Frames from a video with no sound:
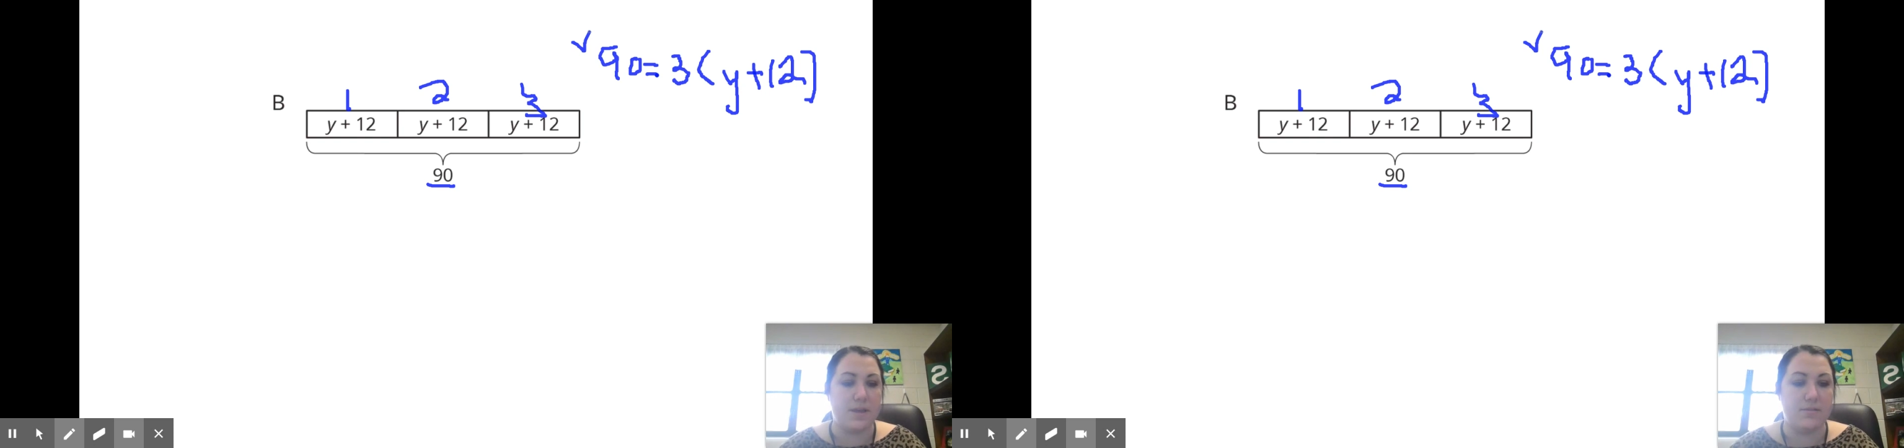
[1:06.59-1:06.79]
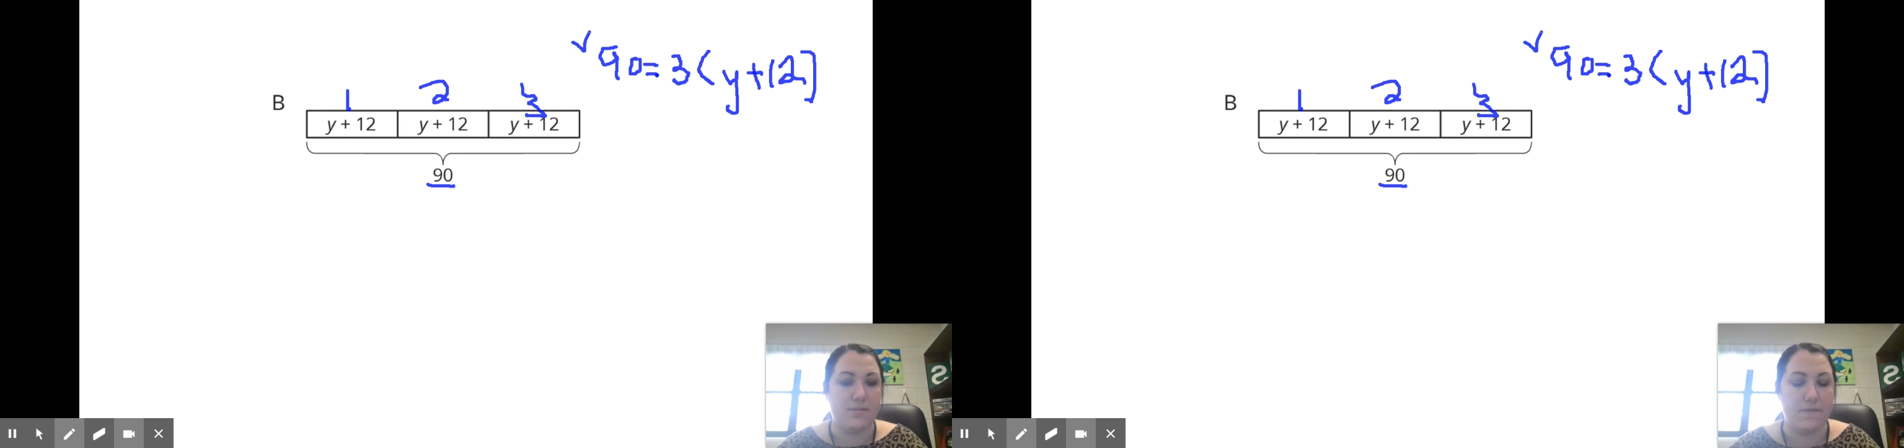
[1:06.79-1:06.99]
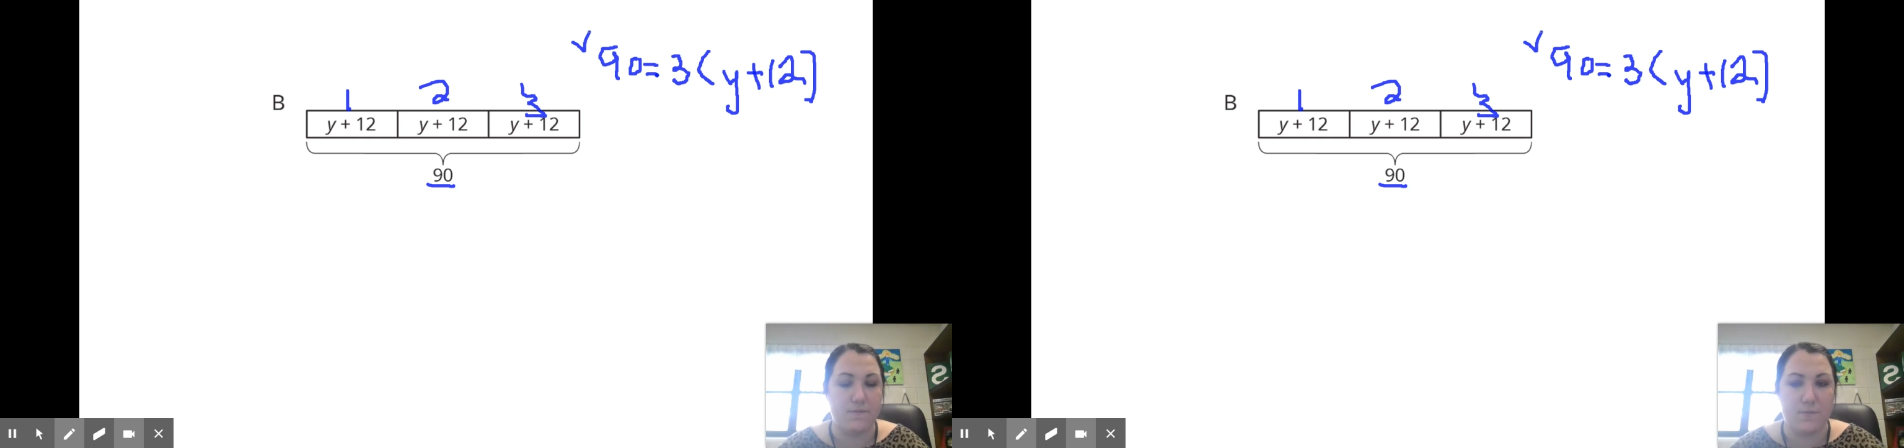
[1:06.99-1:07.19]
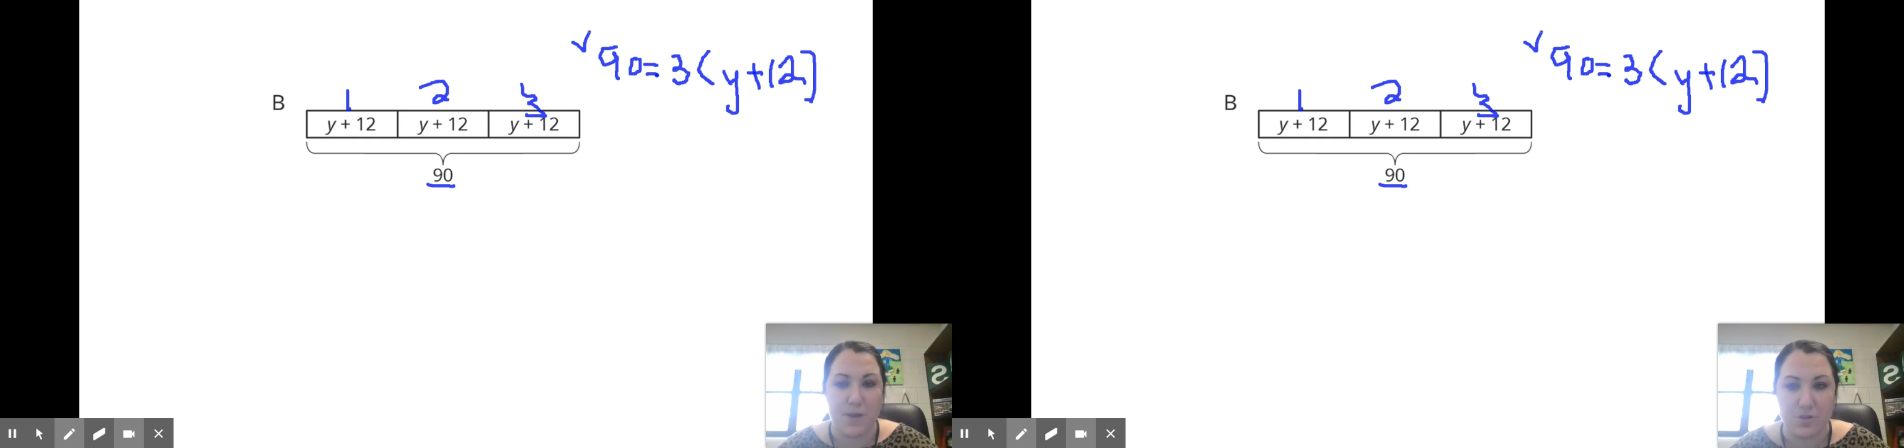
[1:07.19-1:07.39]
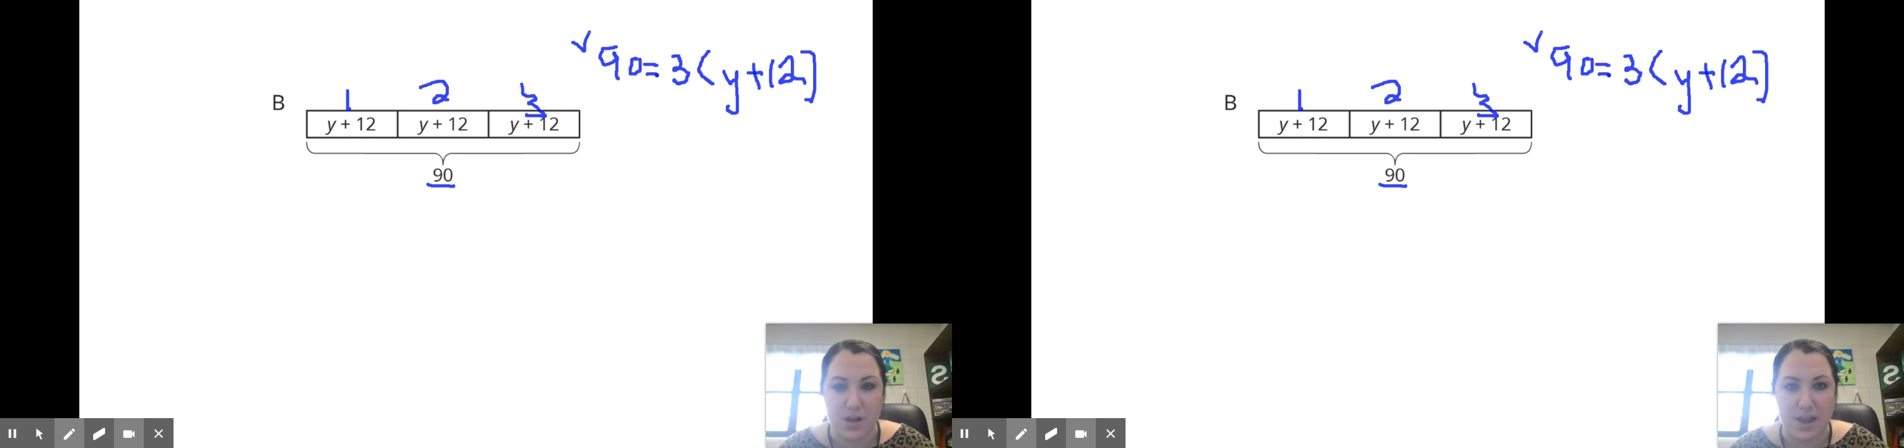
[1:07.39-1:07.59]
piece of
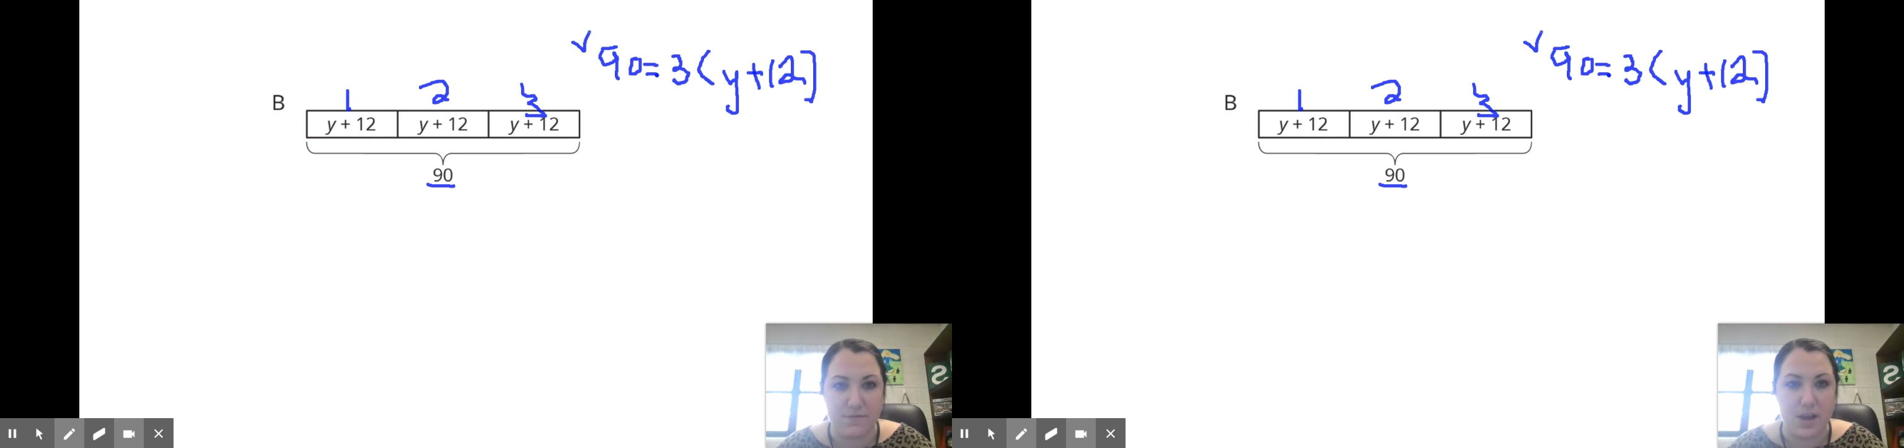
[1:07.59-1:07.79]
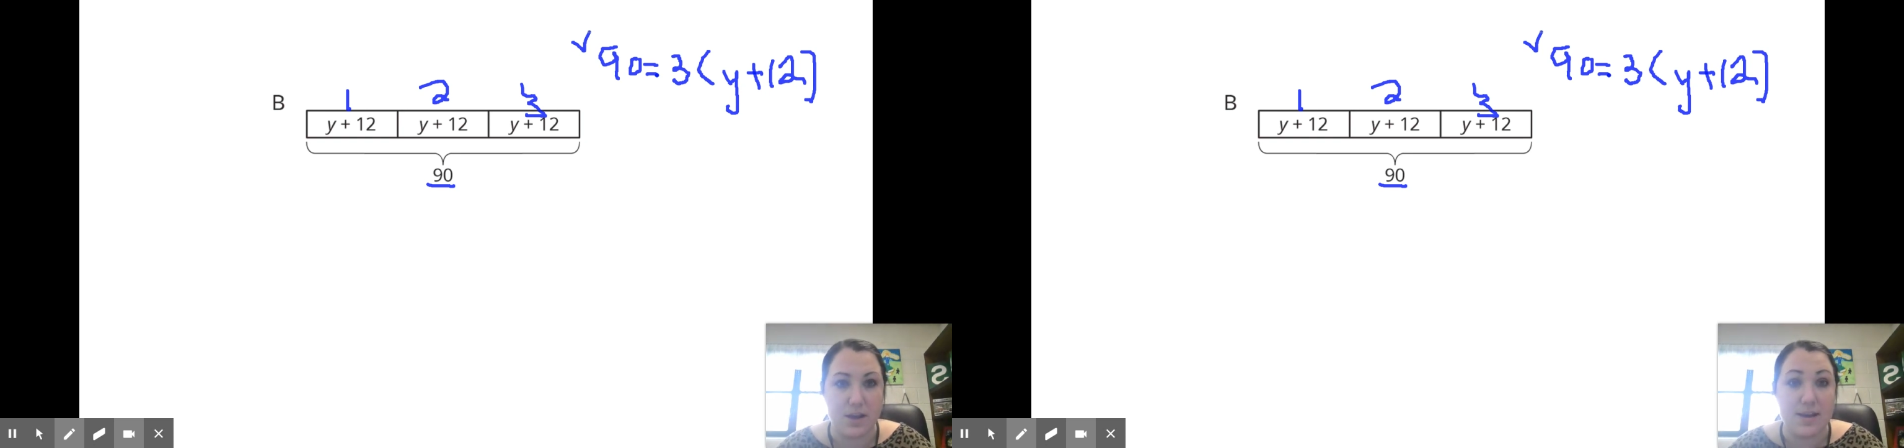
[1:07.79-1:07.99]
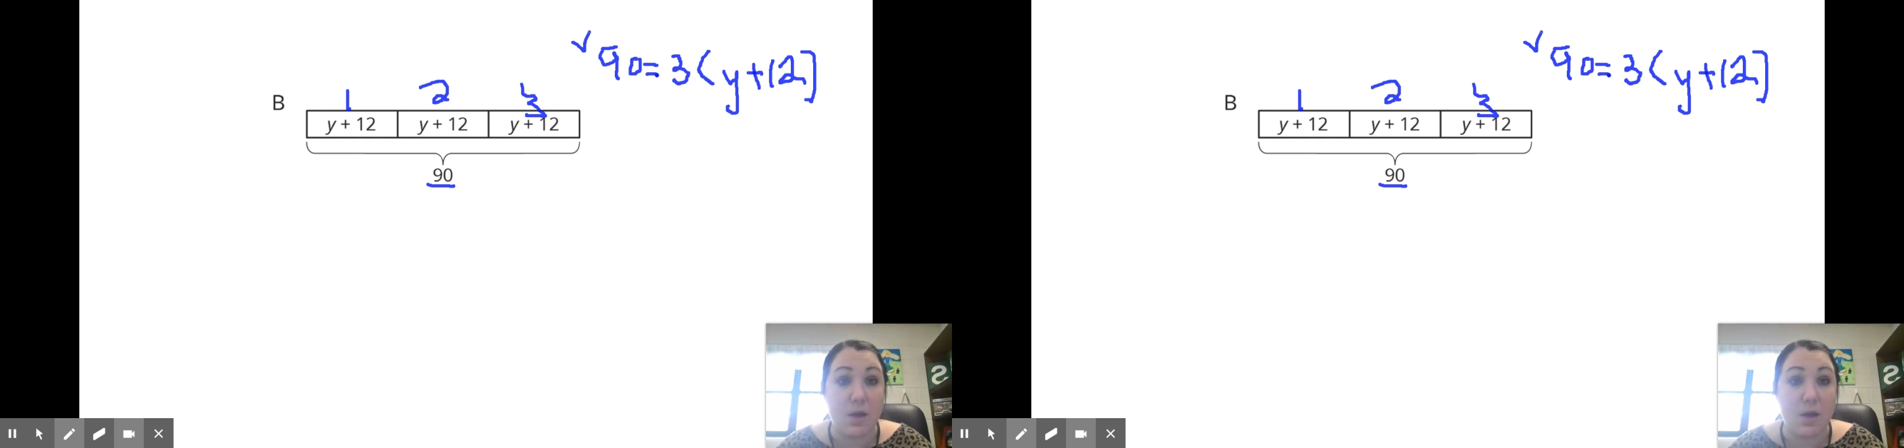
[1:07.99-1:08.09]
information I have done.